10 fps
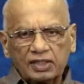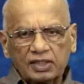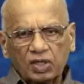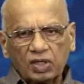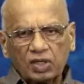
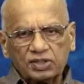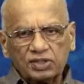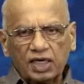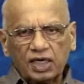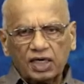That's where
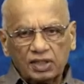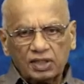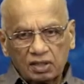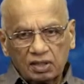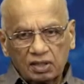it
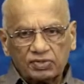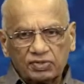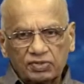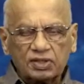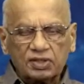started
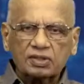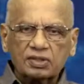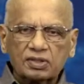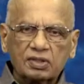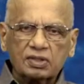after
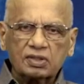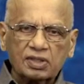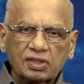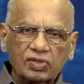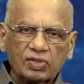
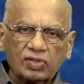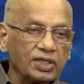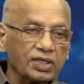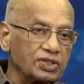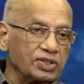our
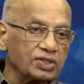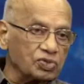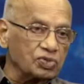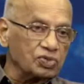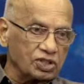clinical
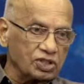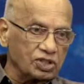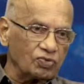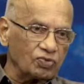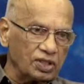trial was
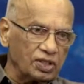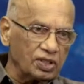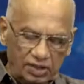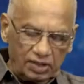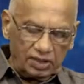successful
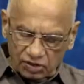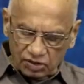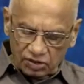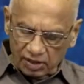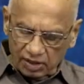
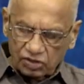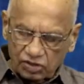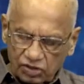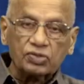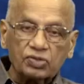in
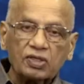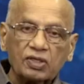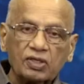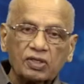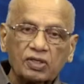Chitra Institute.